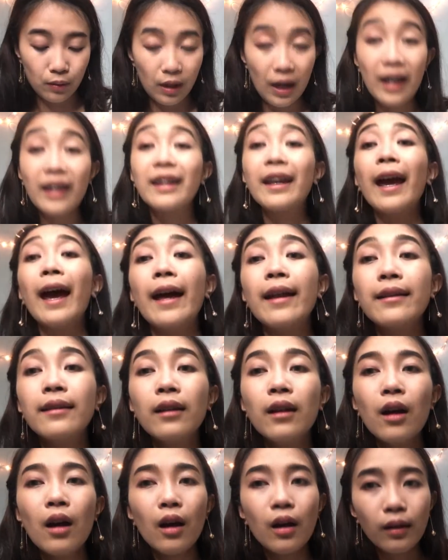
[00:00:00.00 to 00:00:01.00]
Again,
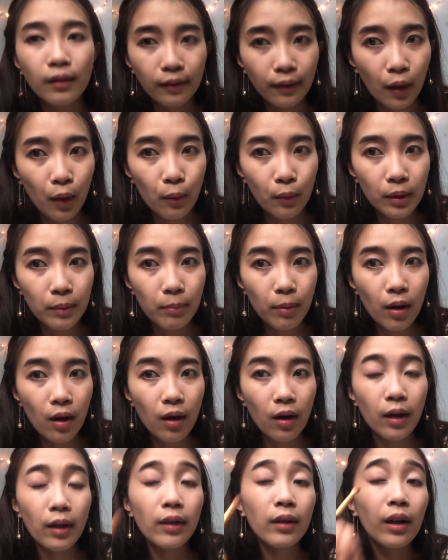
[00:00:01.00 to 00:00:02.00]
lower
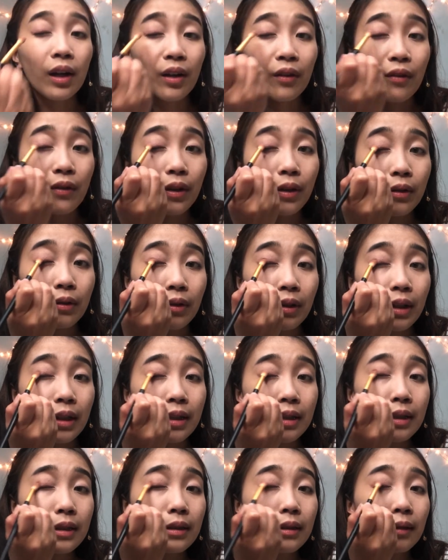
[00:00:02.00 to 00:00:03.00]
part of the
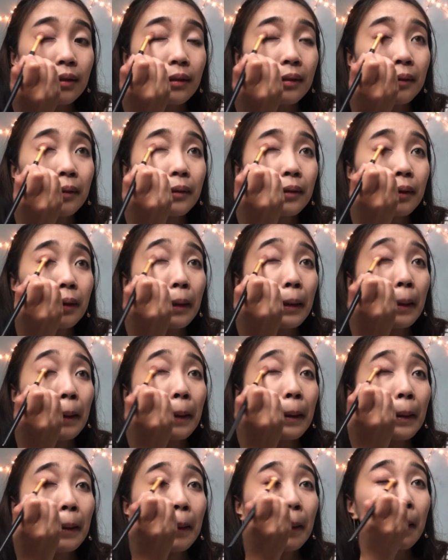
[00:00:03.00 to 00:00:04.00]
crease.
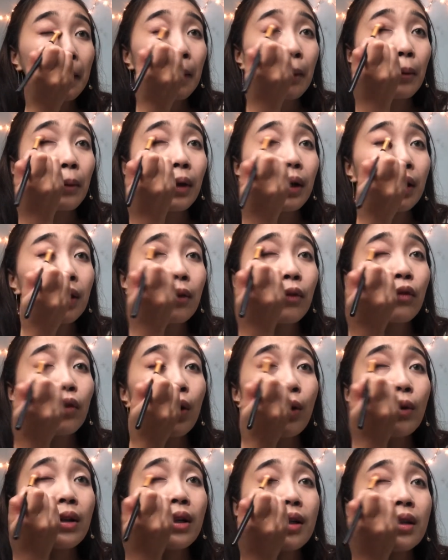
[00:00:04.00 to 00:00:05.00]
We're gonna
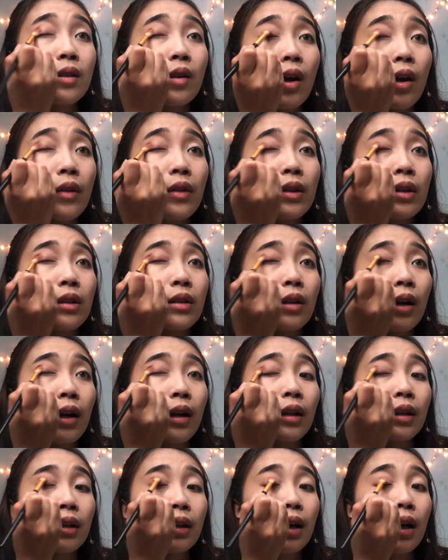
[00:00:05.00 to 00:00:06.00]
focus all the
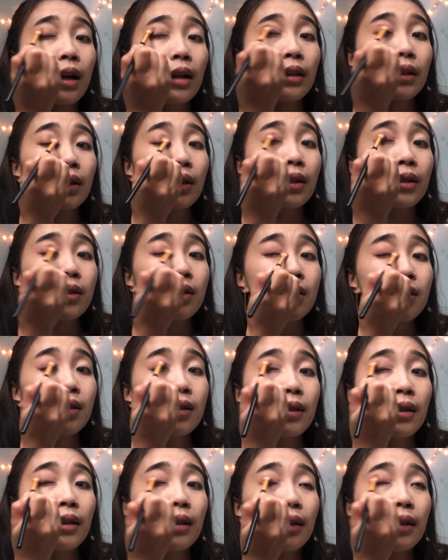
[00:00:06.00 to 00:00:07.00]
dark colors
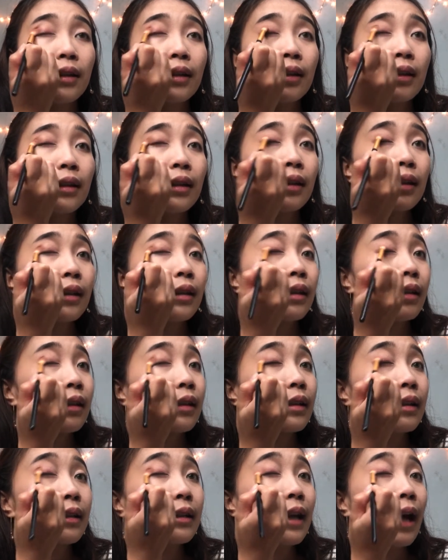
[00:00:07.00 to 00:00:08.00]

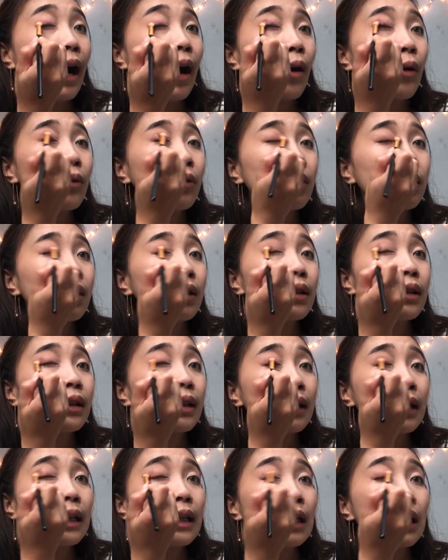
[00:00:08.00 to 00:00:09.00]
down
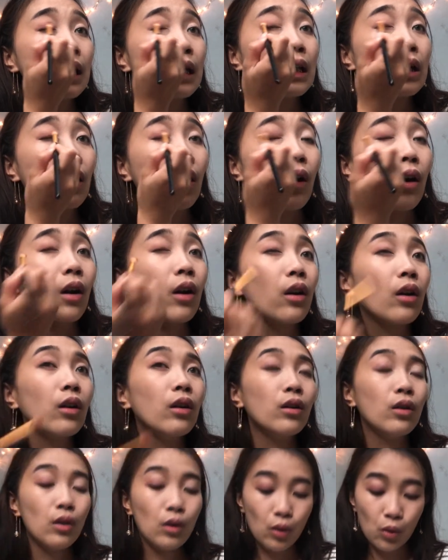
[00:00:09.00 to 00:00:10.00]
here.
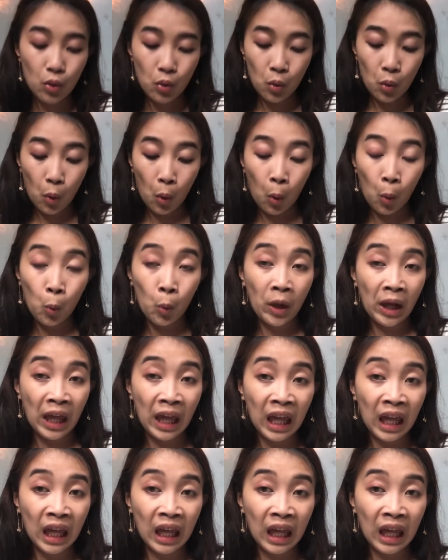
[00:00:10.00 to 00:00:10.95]
Okay.